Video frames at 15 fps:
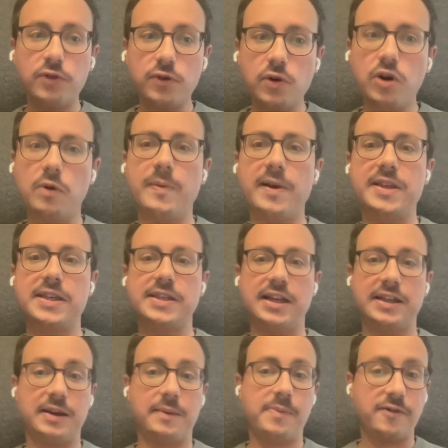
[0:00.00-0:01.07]
a few
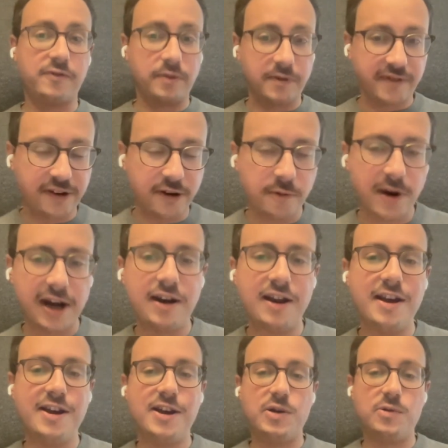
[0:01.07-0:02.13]
companies that are performing very
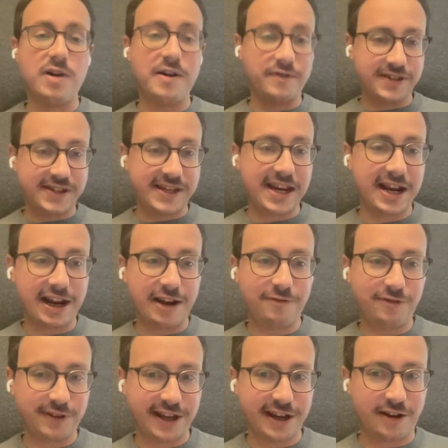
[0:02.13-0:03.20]
well who have a
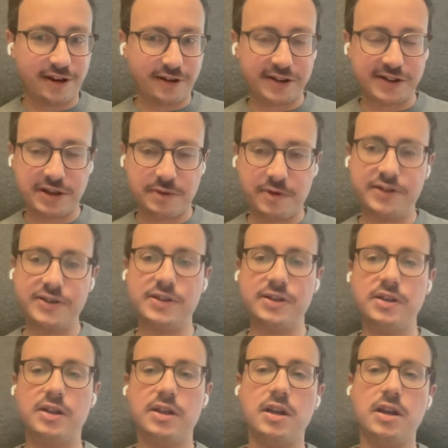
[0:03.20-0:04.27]
CLI for their
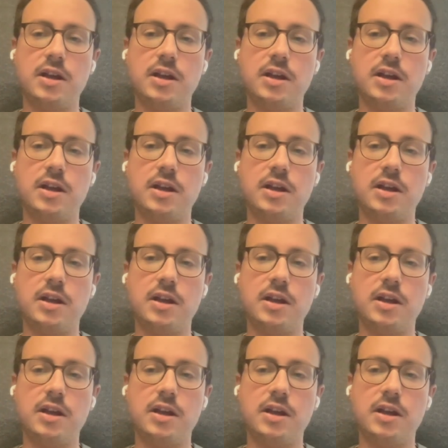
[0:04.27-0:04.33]
customers.